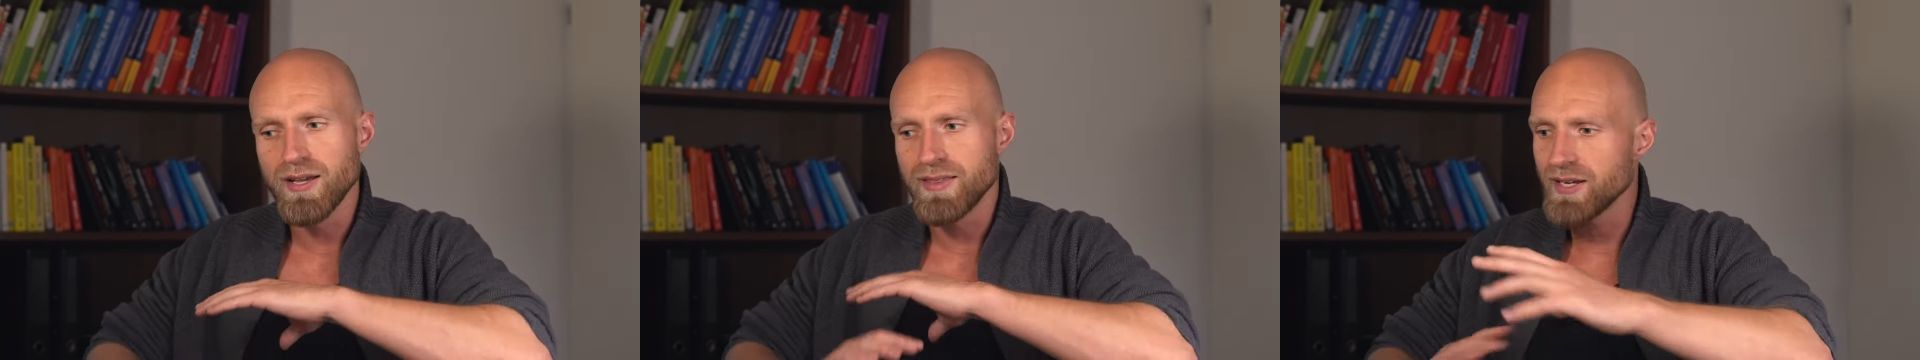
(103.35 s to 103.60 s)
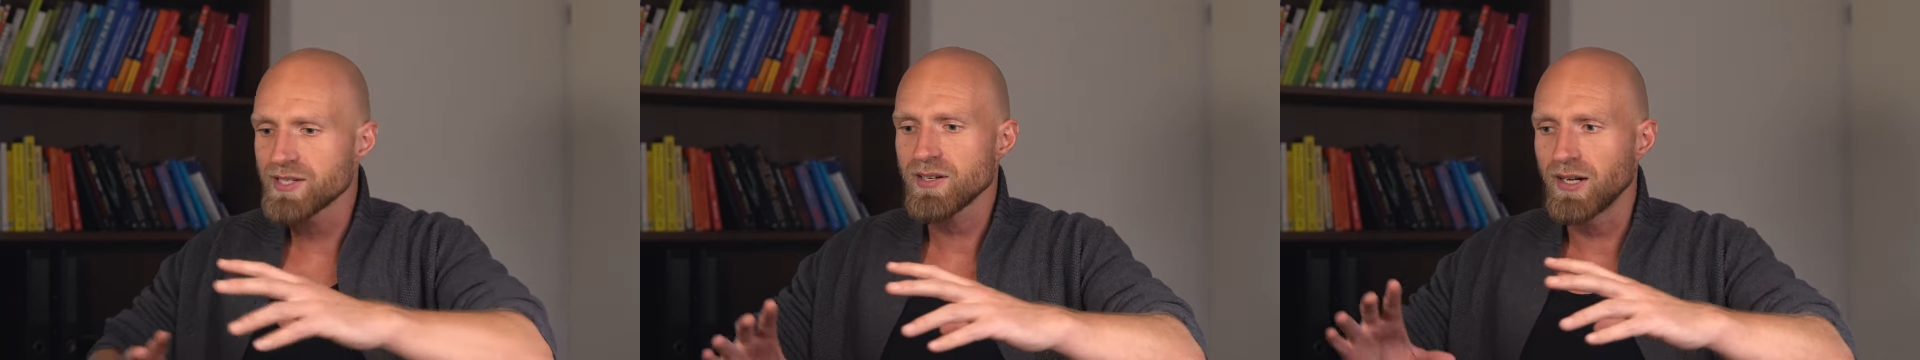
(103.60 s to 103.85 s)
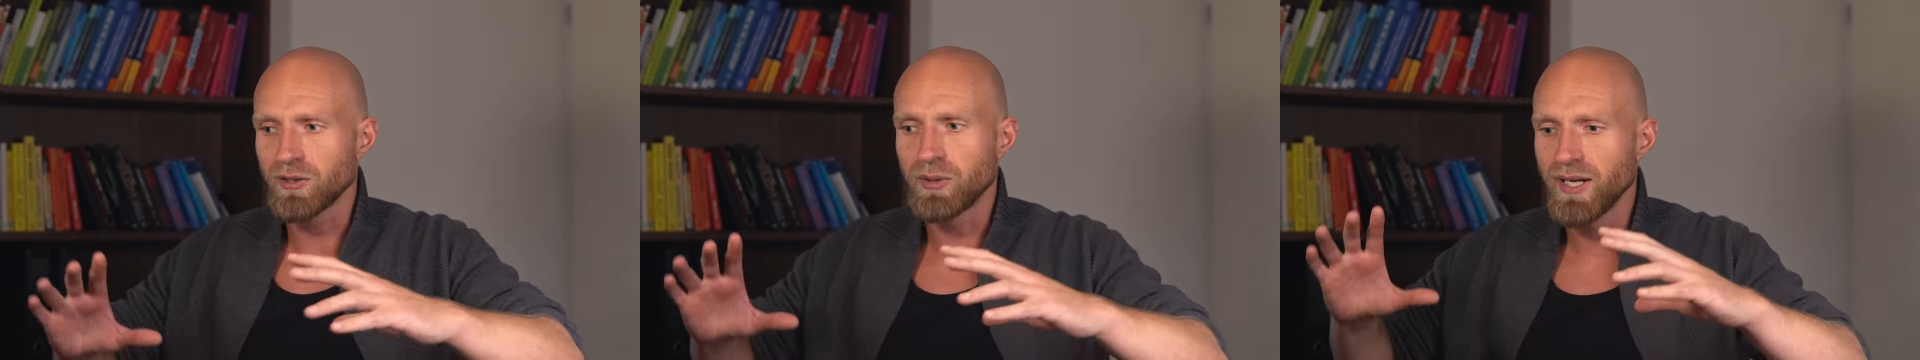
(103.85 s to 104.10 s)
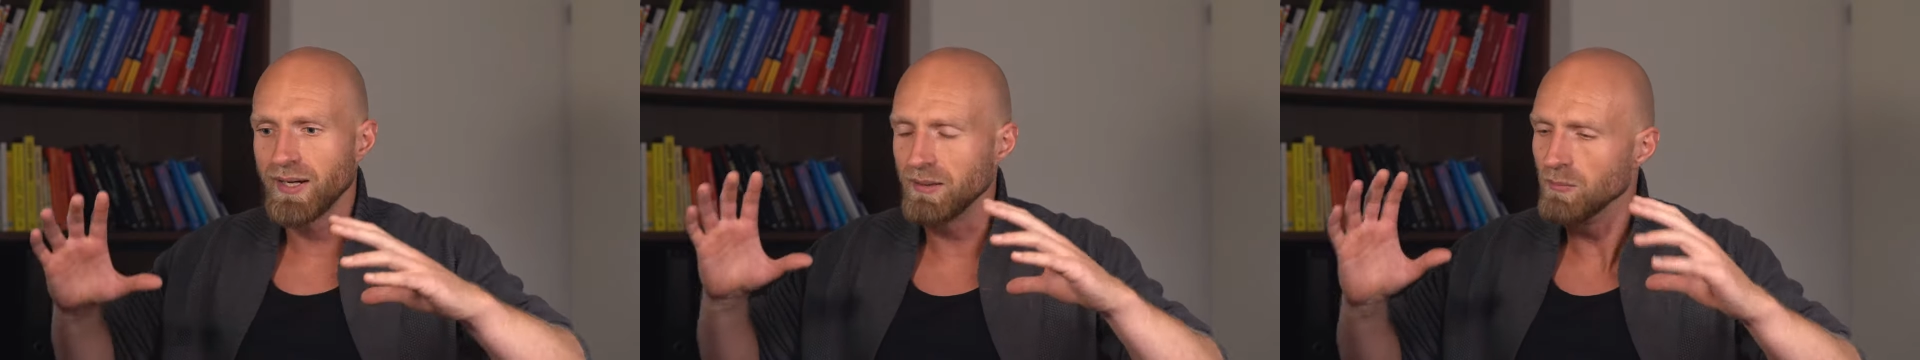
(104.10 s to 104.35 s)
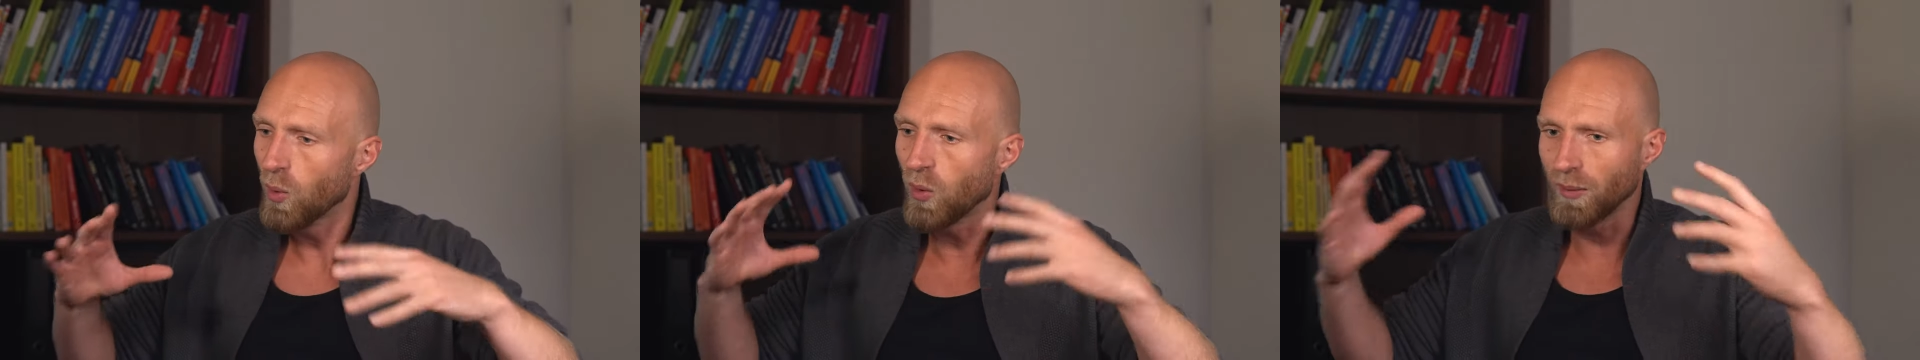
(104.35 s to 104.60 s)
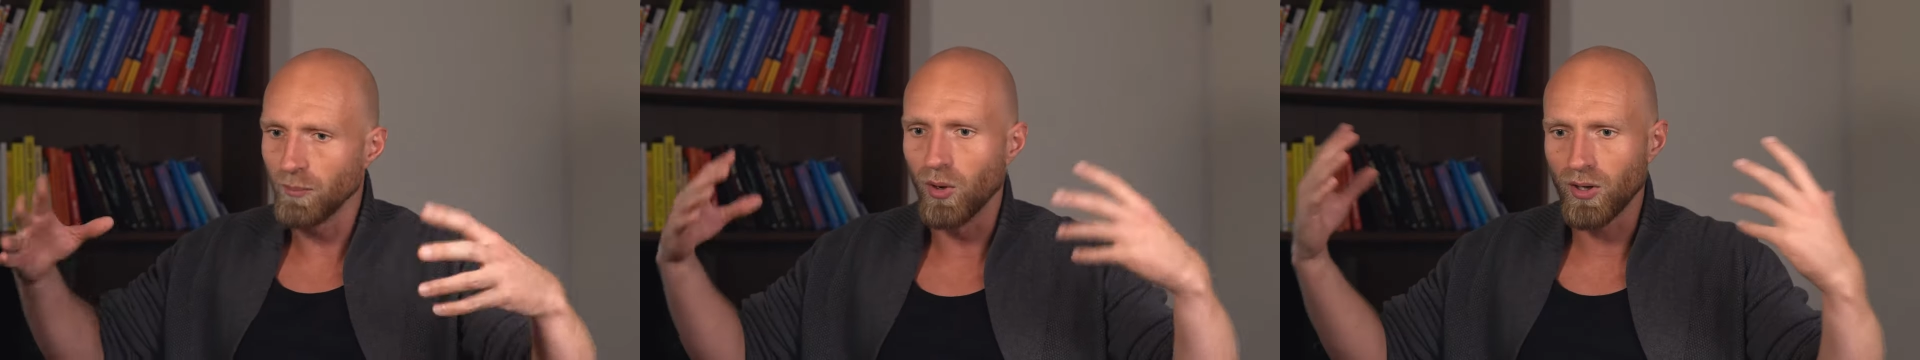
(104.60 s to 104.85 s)
they start creating
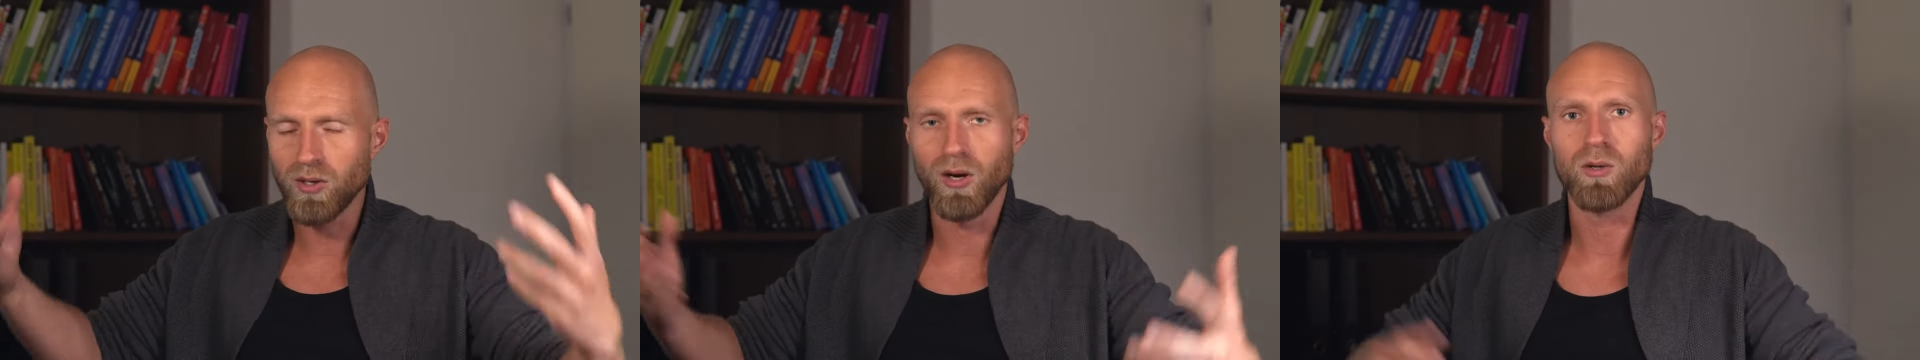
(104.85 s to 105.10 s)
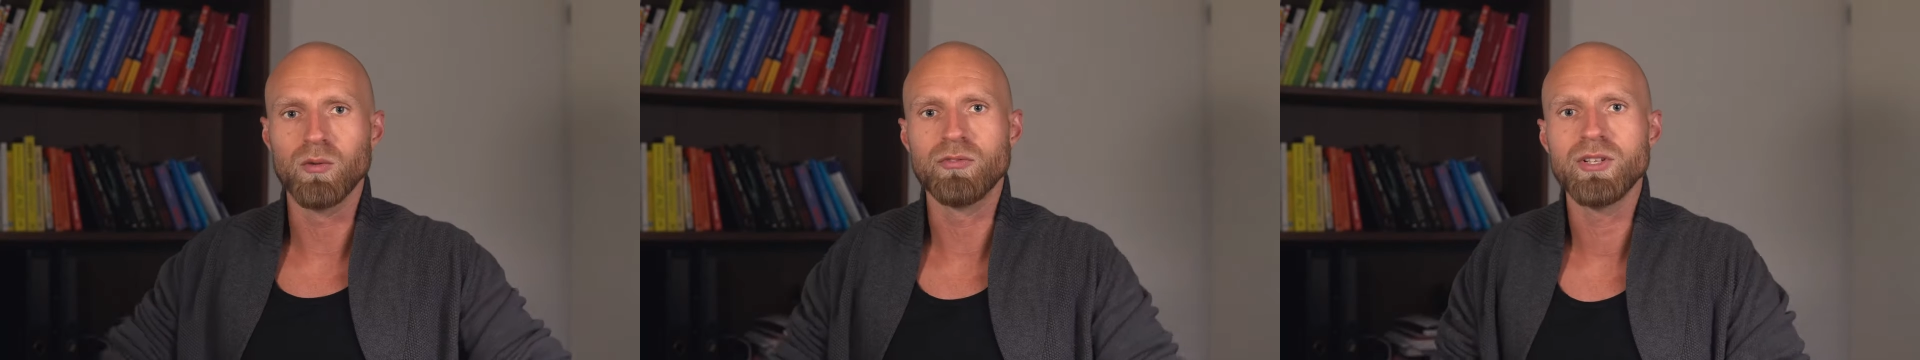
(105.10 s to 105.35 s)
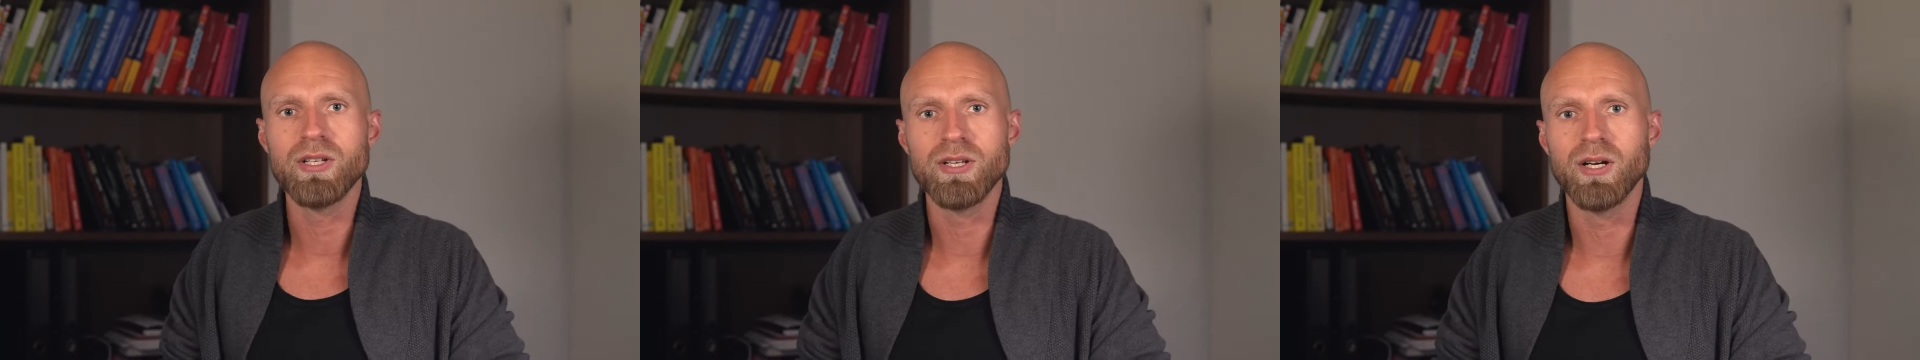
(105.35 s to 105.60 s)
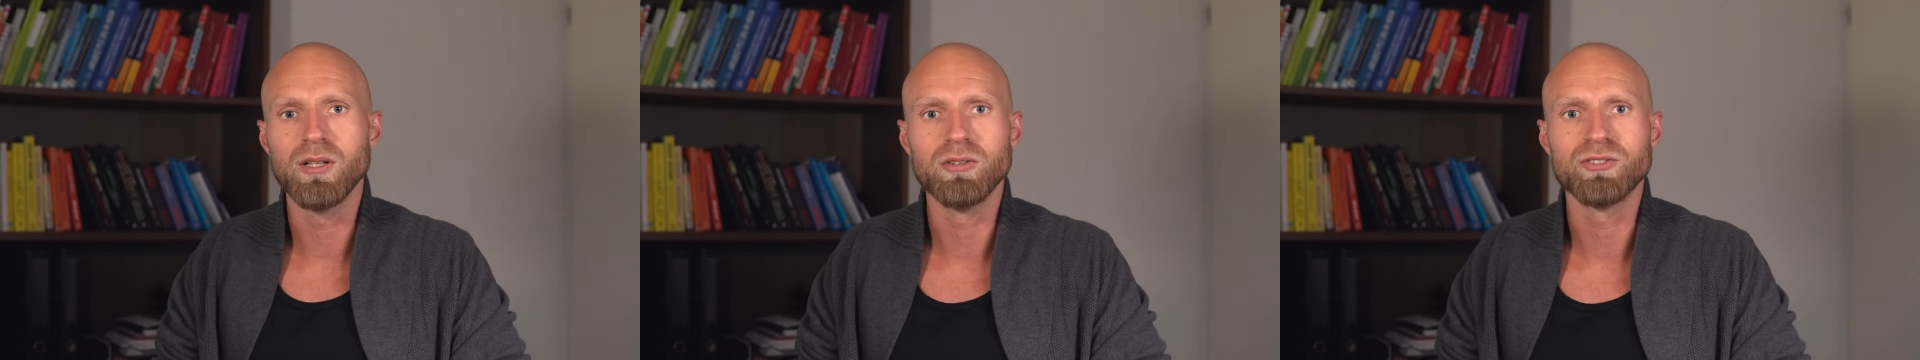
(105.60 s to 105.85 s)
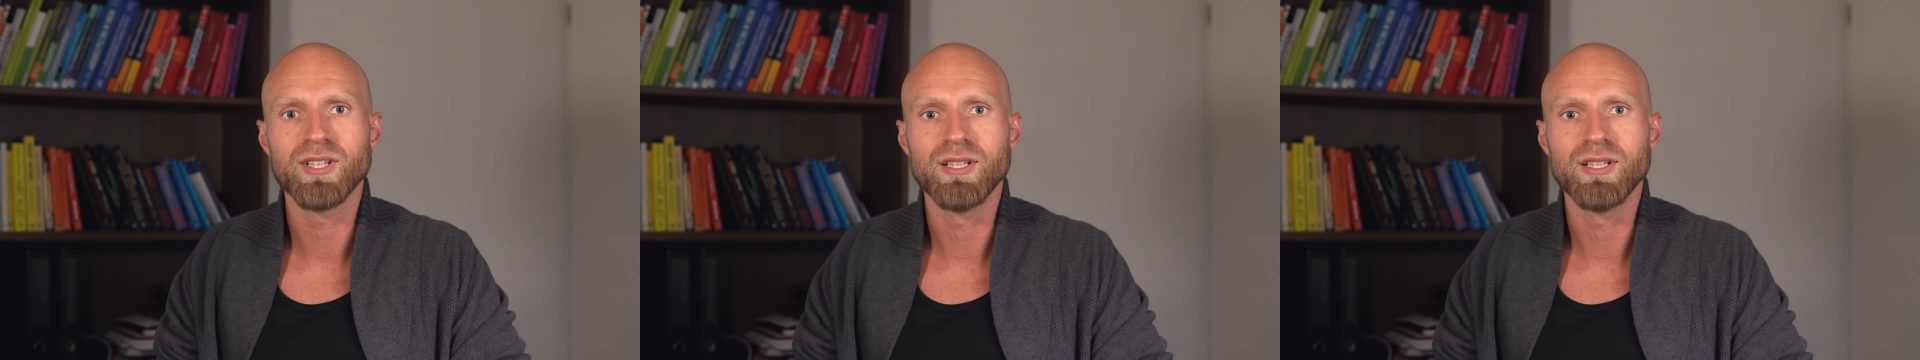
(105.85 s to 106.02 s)
more and more cuckold videos